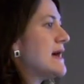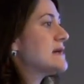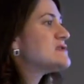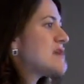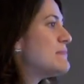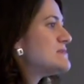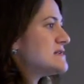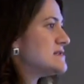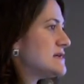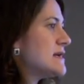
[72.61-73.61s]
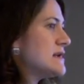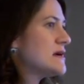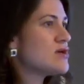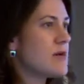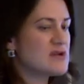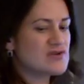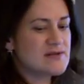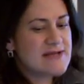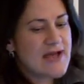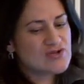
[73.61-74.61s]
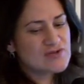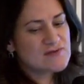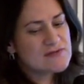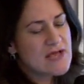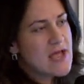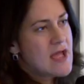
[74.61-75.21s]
accepted in economic transactions?